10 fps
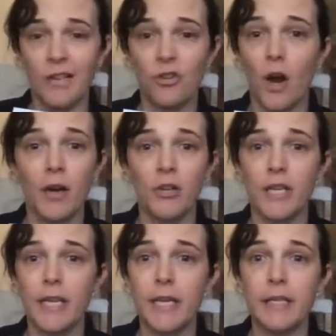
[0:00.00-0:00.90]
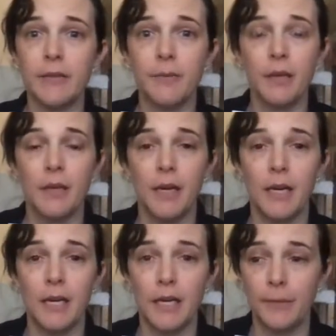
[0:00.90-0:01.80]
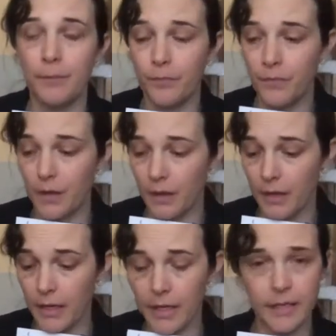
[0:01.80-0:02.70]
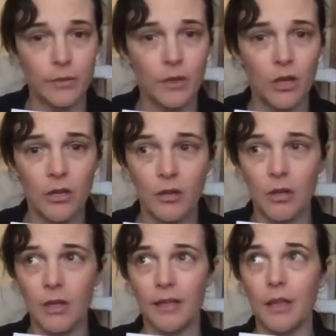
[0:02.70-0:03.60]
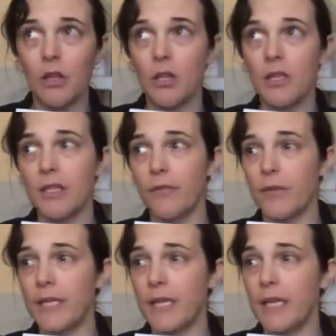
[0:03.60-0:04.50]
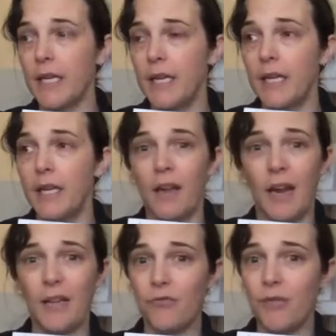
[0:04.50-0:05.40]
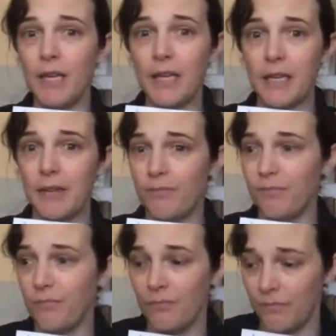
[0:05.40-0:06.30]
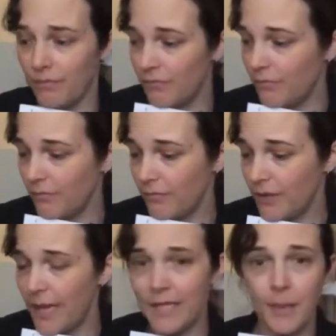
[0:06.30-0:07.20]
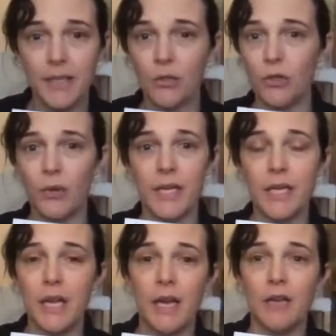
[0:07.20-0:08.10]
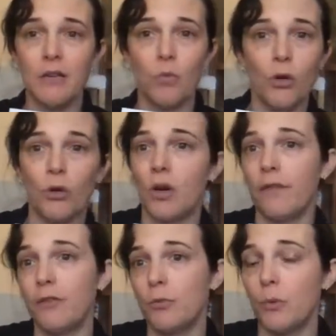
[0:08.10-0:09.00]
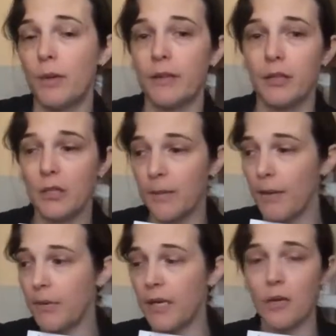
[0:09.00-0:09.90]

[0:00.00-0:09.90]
Try it on your kid. So a lot of stuff we see is really, it depends on your kid and what you're comfortable with. So some people can